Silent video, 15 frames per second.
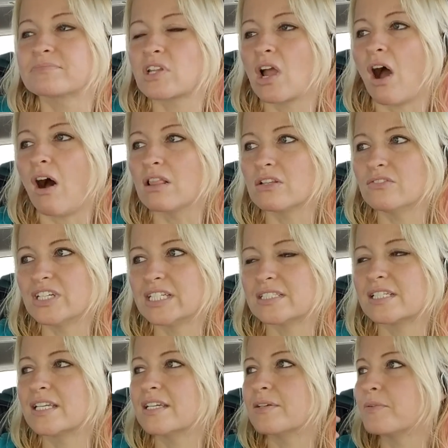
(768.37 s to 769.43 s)
all of
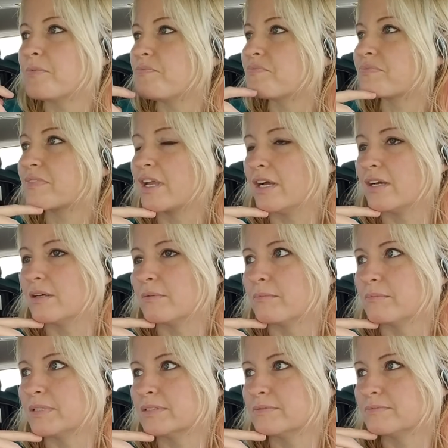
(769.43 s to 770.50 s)
it.
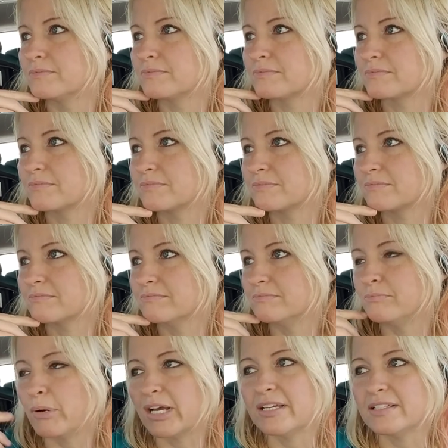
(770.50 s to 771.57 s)

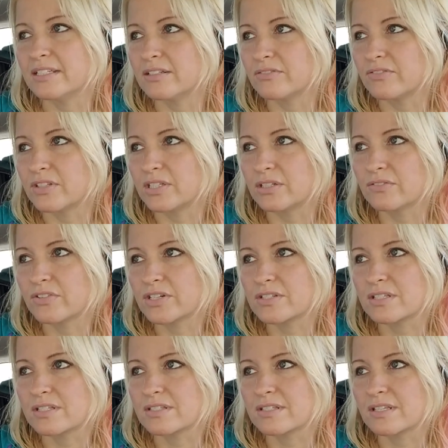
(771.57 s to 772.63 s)
But if the universe
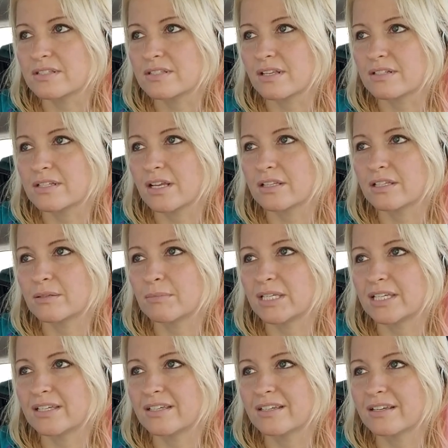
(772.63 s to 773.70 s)
insists on telling
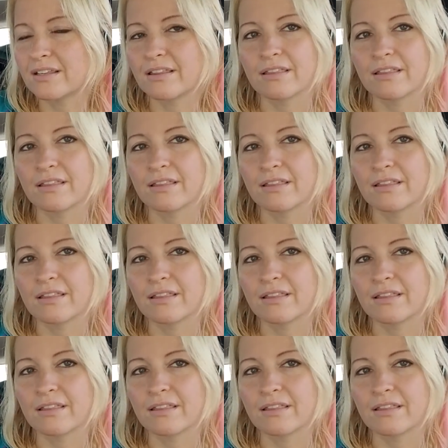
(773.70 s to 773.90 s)
me